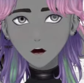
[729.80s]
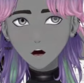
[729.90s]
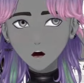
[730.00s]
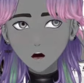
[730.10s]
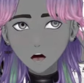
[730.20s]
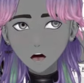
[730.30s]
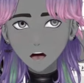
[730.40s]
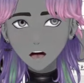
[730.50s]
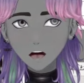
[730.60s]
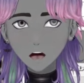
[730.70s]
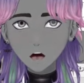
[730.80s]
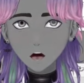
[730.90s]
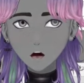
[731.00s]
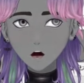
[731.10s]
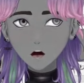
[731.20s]
that are on their
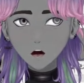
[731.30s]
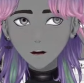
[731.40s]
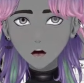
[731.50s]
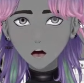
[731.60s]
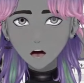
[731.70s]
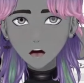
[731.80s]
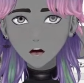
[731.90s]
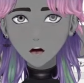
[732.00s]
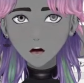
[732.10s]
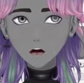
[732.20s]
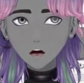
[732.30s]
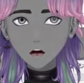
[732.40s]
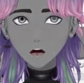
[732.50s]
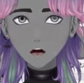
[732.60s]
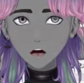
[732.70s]
way.
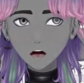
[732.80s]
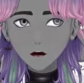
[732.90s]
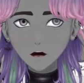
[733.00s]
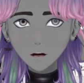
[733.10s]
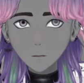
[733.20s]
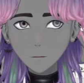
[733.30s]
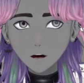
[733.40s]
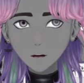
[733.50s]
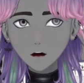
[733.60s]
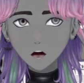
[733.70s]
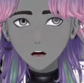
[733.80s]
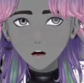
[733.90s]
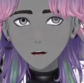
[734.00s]
Life has been busy during the